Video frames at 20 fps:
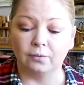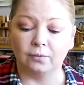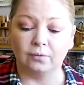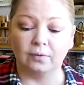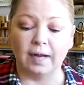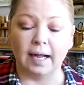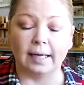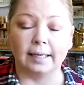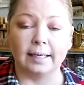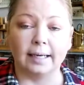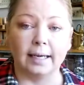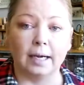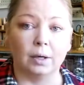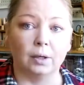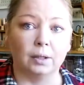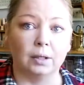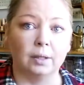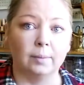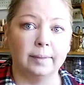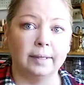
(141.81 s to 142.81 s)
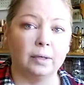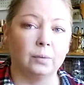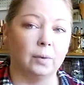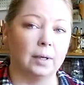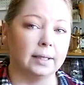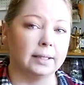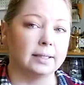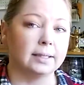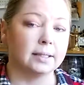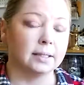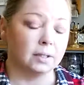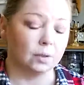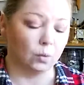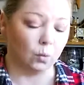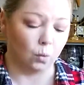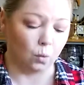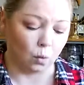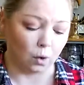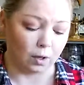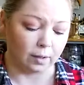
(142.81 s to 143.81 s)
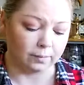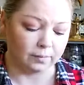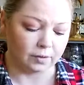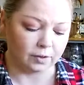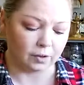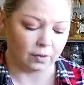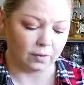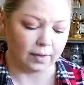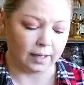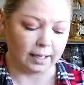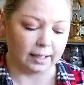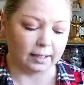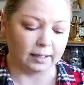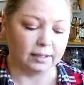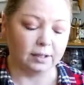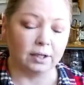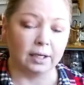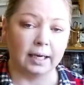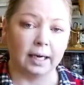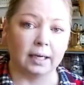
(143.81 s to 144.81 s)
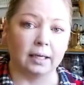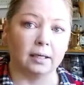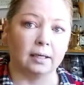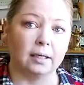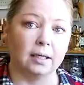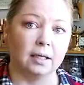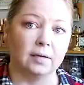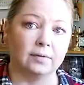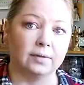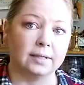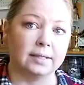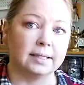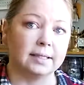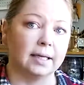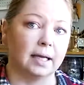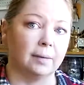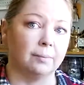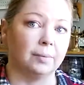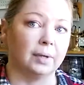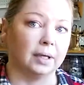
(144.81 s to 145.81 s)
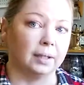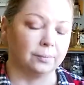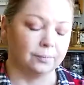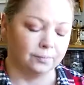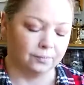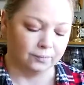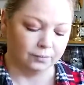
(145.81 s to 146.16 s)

flatten it out a little bit while it's still warm so that you get an even stamping.